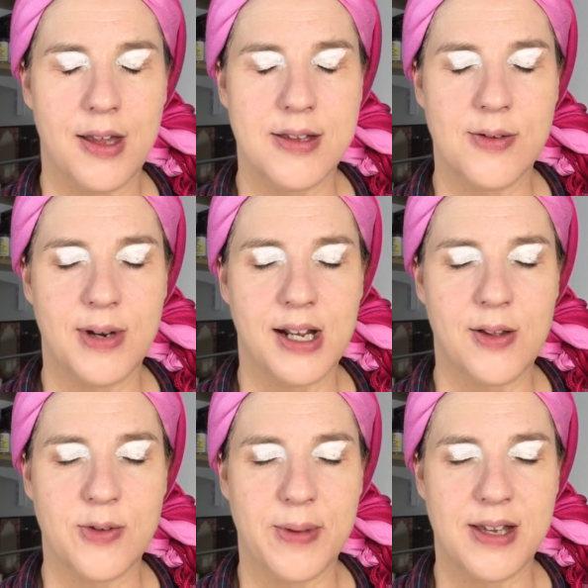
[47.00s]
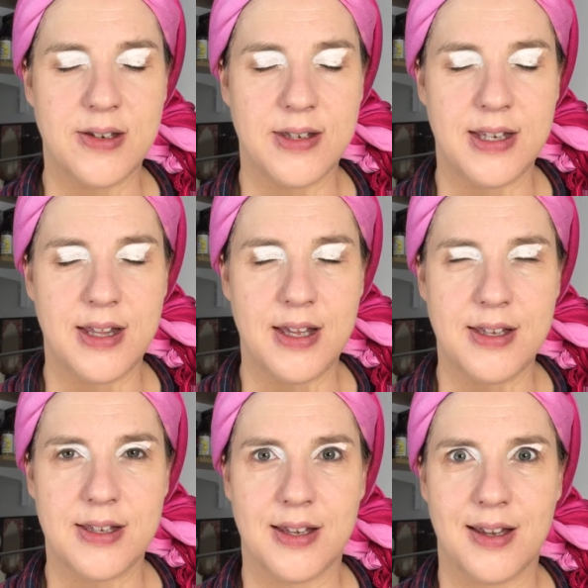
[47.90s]
So when I close my eyes you see
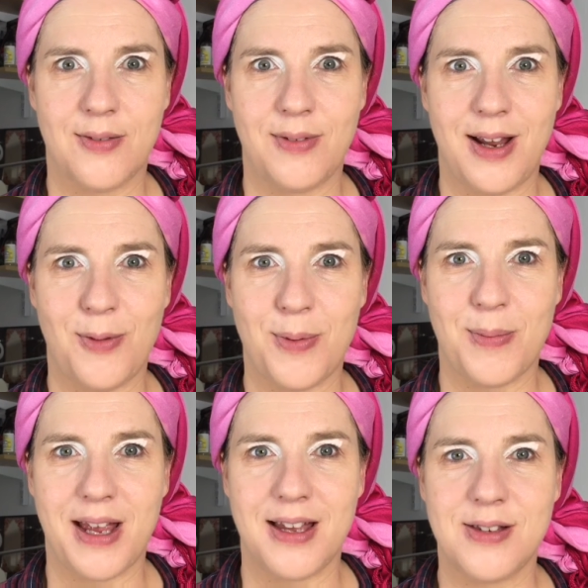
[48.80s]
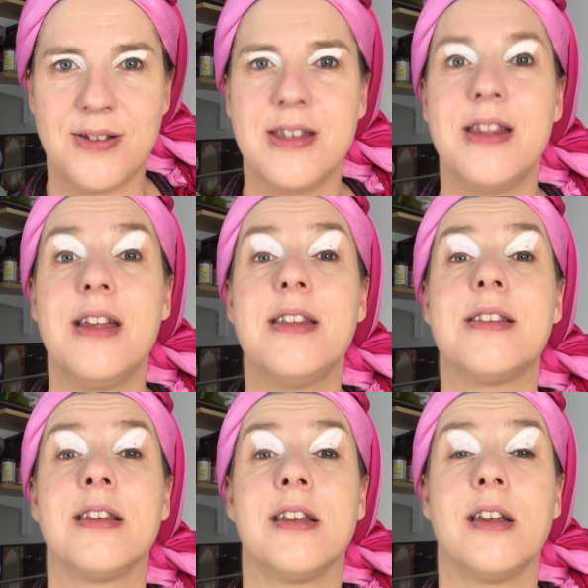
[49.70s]
this, when I open my eyes you see
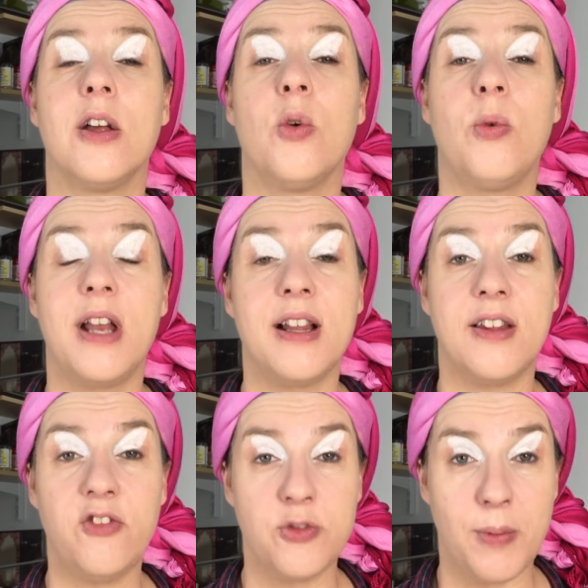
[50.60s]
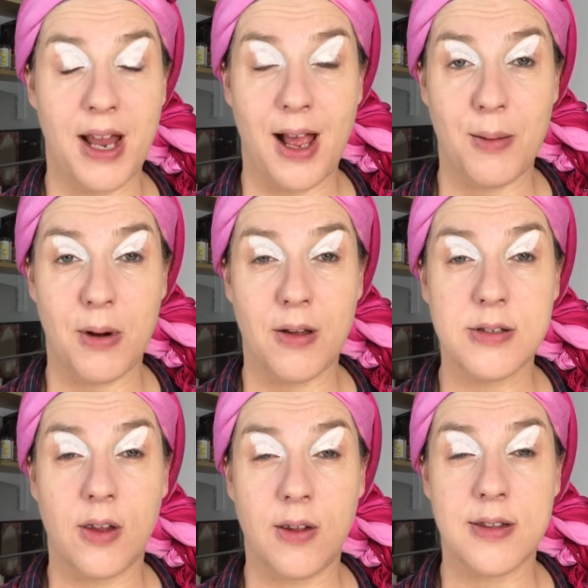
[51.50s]
this, when I lift my
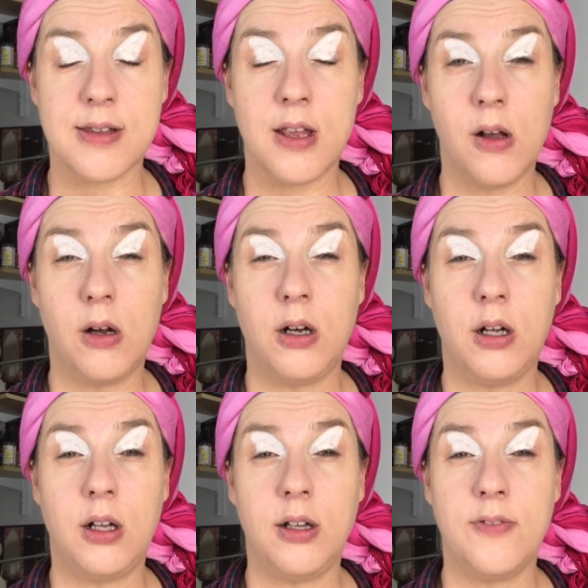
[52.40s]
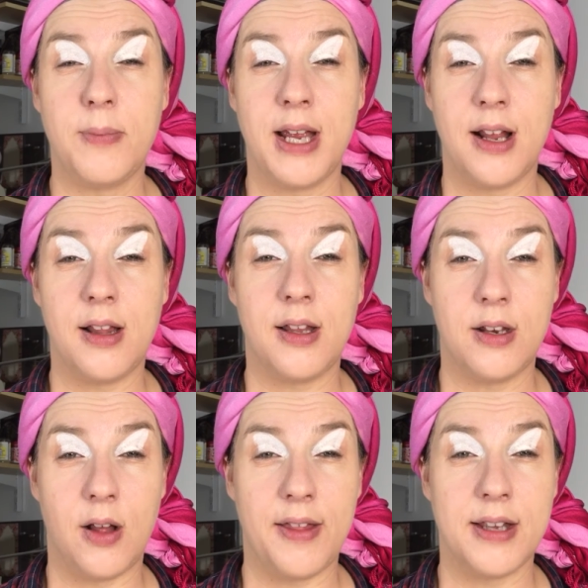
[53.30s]
eyebrows you can see all of my eyelid
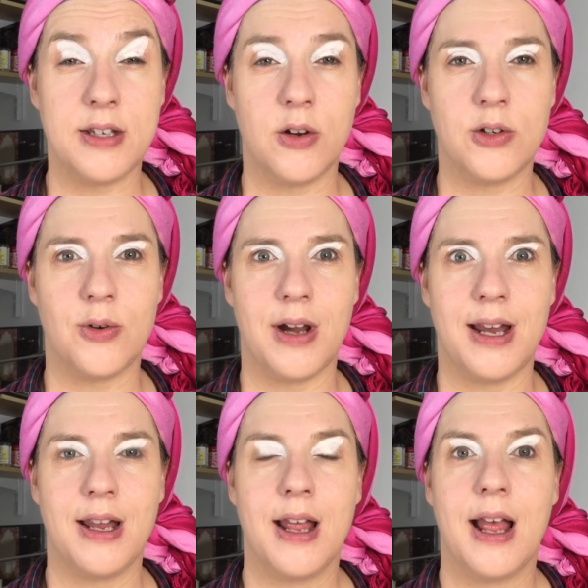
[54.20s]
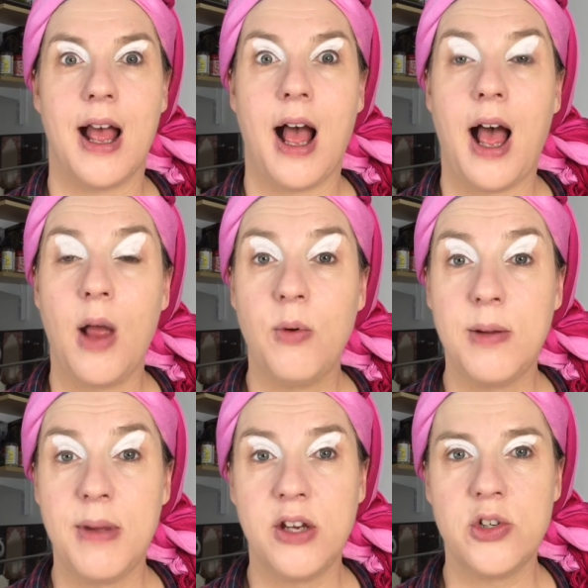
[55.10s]
and all that territory. I want
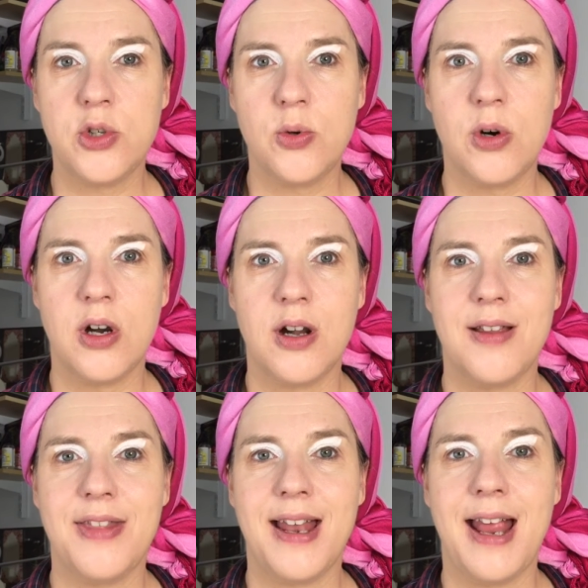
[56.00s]
to make sure that